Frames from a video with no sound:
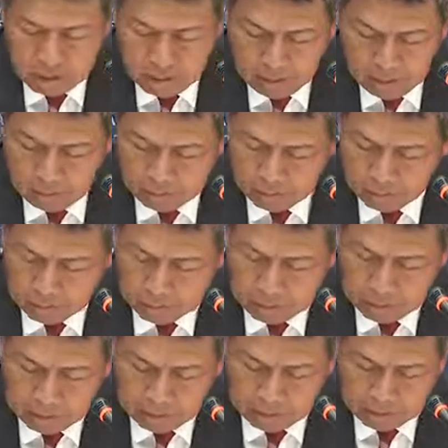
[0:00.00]
Um,
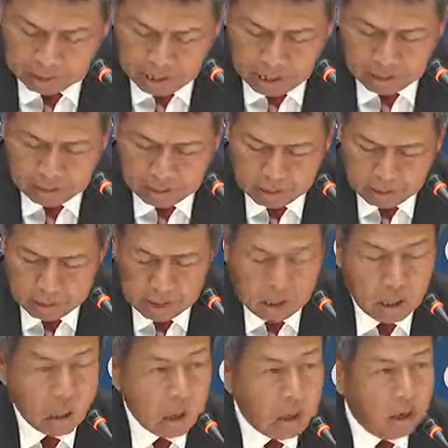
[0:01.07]
and again,
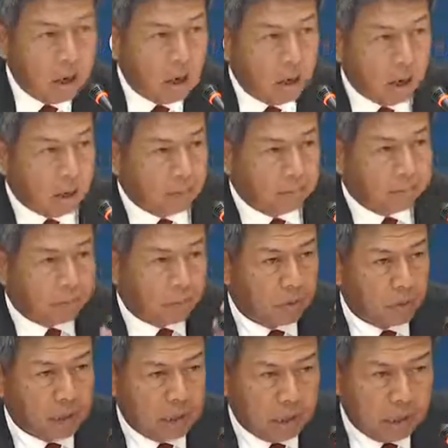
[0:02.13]
um,
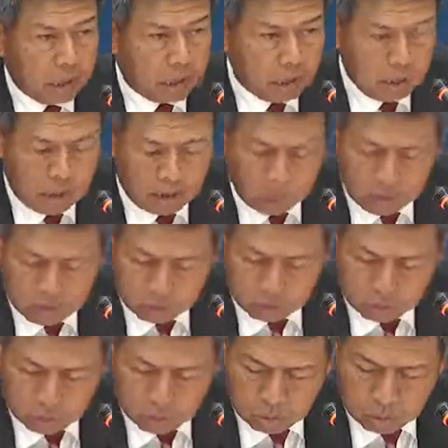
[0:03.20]
he did alluded
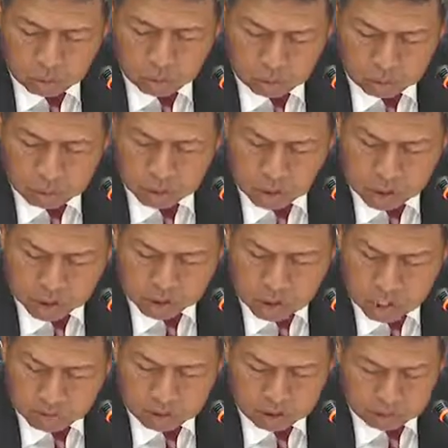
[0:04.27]
to the U.S.
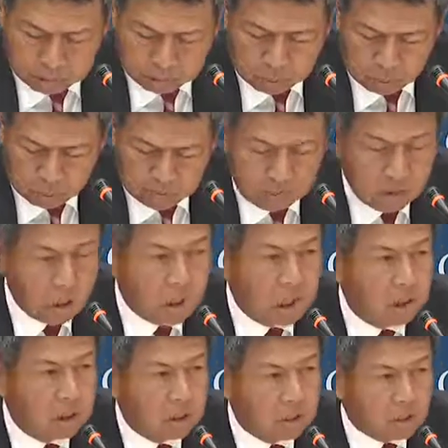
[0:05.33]
government approved
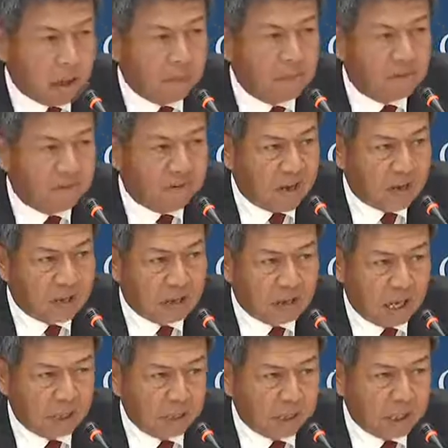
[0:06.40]
some fund
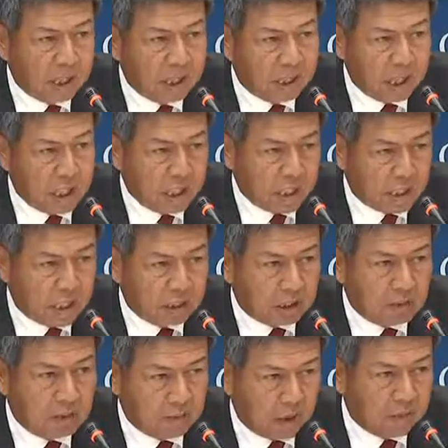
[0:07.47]
under the
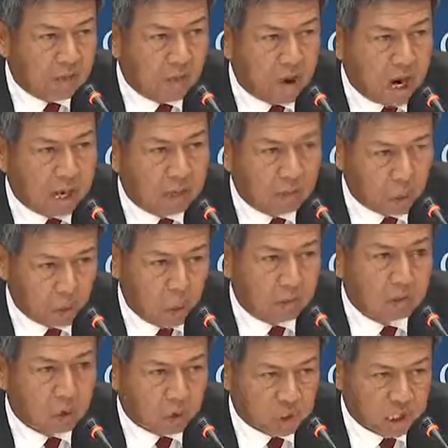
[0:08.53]
initiative FY
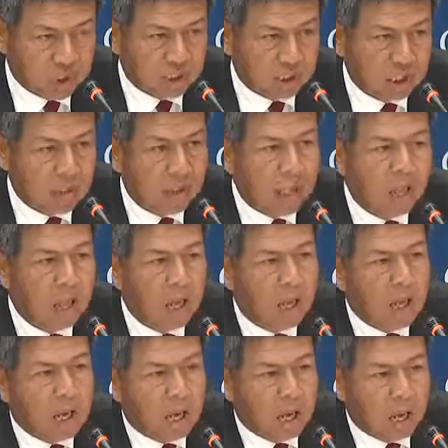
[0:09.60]
1206.
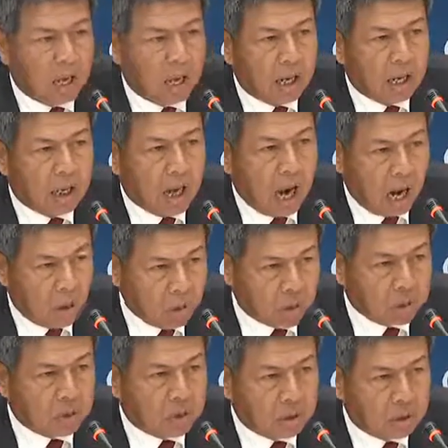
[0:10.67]
And I
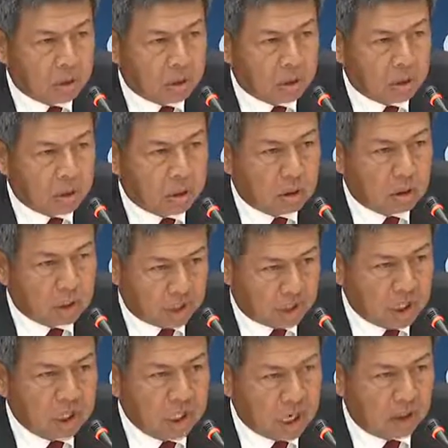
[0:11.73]
was the
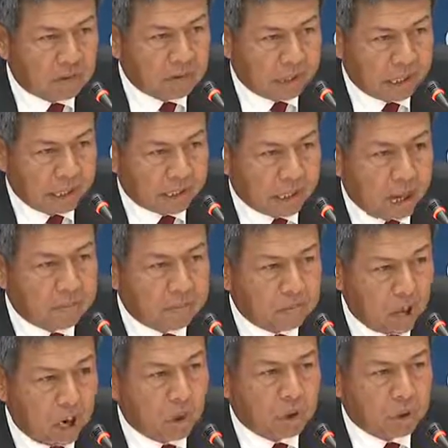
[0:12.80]
CDF at that time.
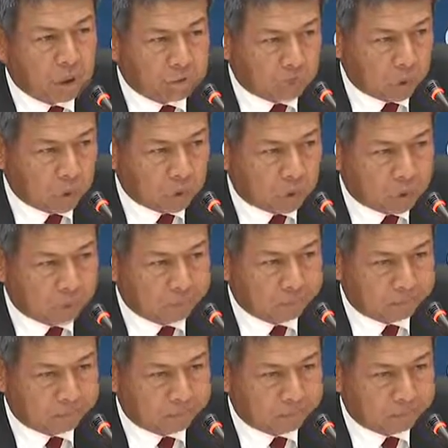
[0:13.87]
I was approached.